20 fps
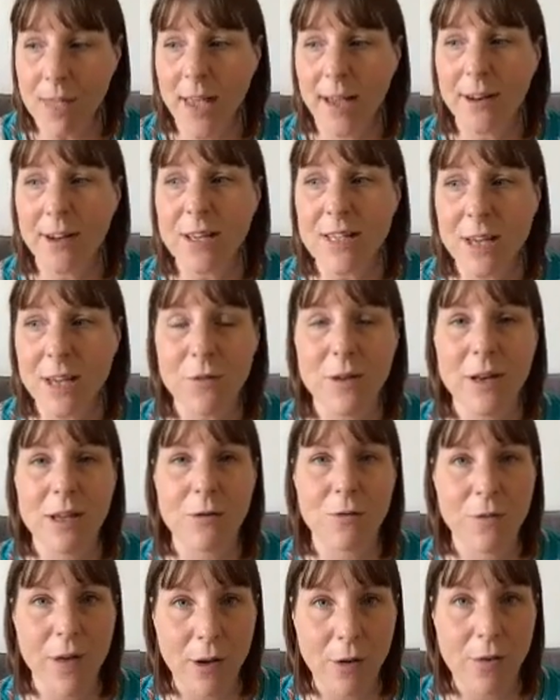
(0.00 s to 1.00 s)
And I definitely
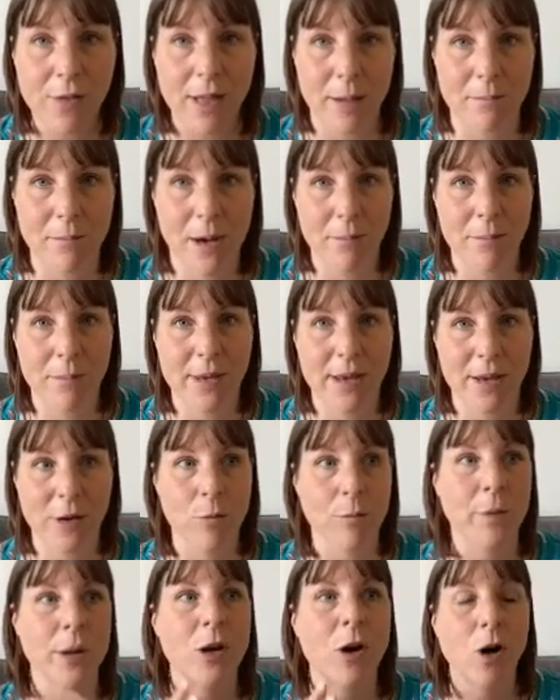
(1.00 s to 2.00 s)
felt that mum
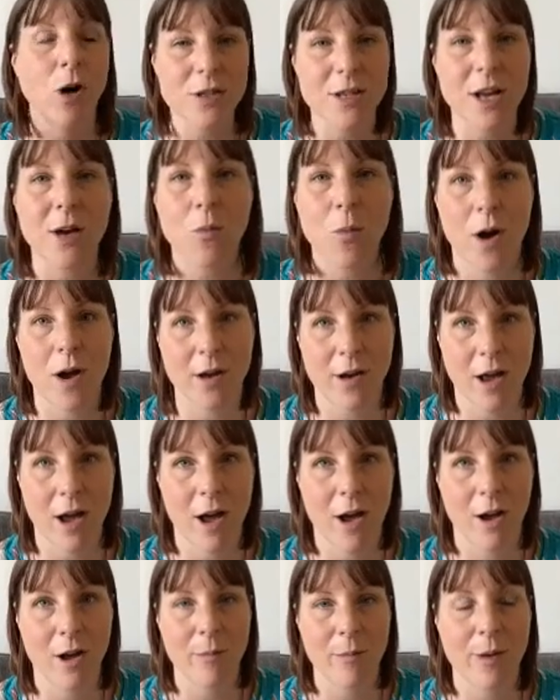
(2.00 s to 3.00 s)
guilt because I work at
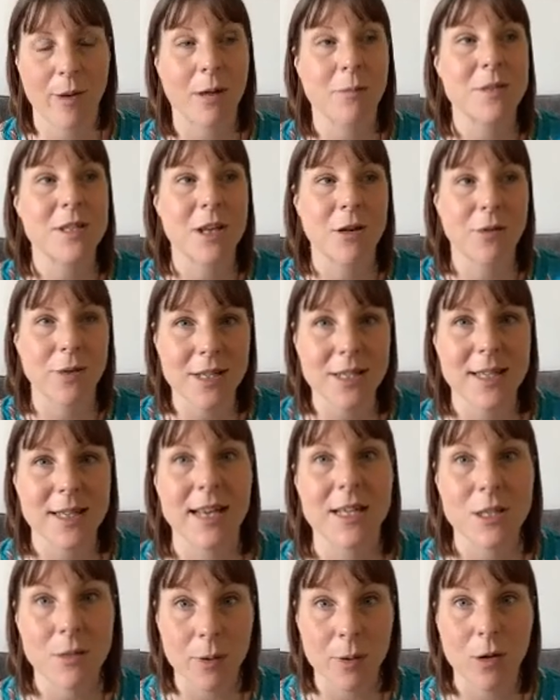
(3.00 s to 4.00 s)
home and I'm so
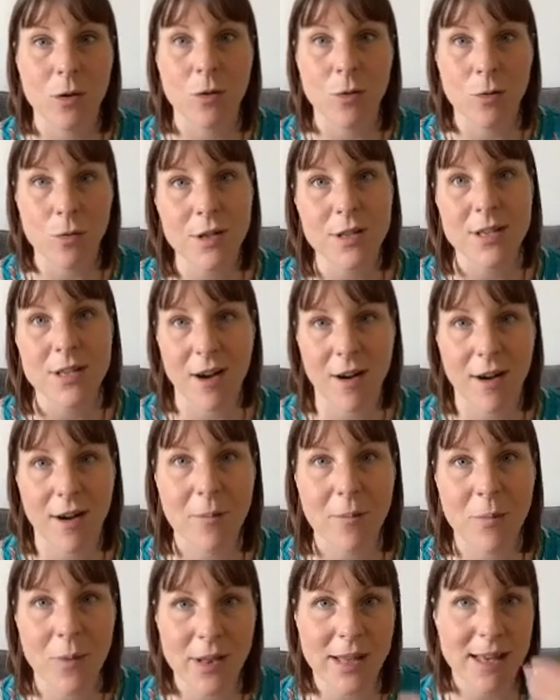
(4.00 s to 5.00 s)
accessible all the
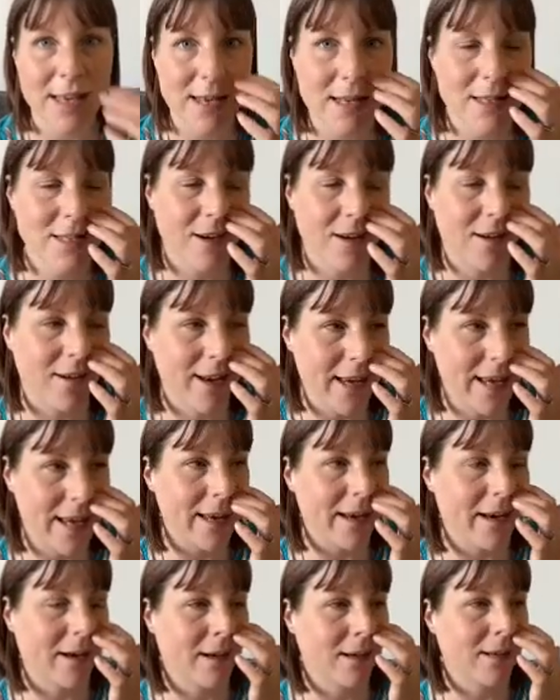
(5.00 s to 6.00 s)
time when the kids are
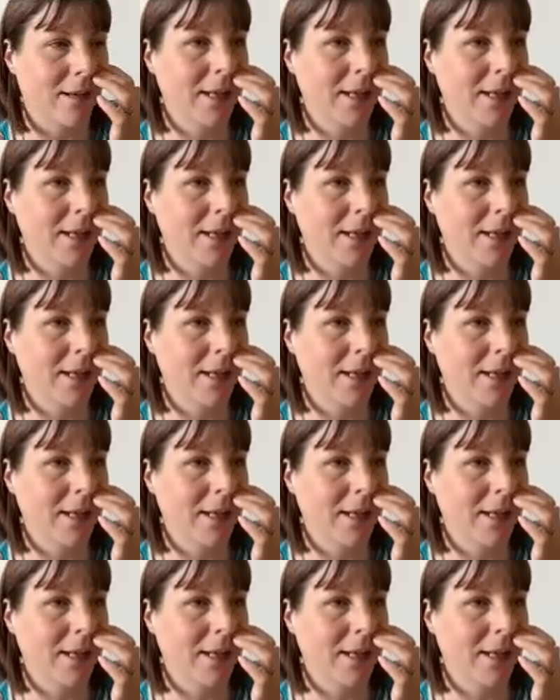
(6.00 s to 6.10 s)
here,